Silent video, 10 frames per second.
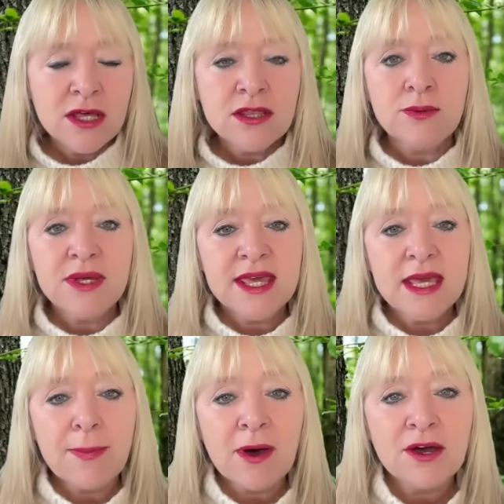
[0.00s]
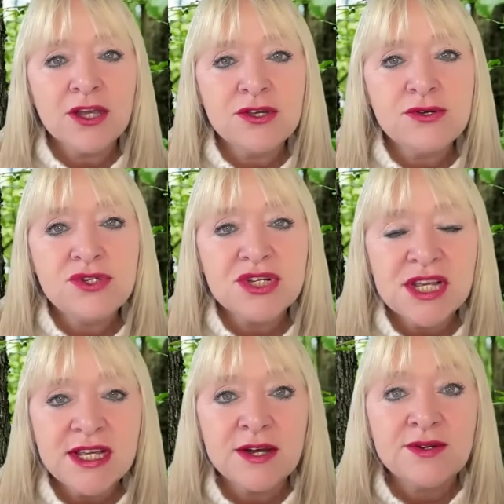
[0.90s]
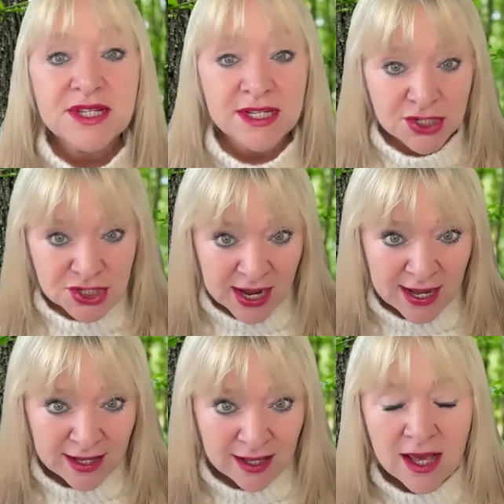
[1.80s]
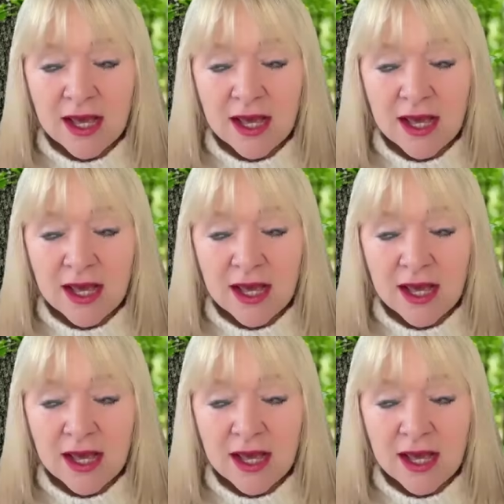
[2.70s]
that we keep our huge egos in check.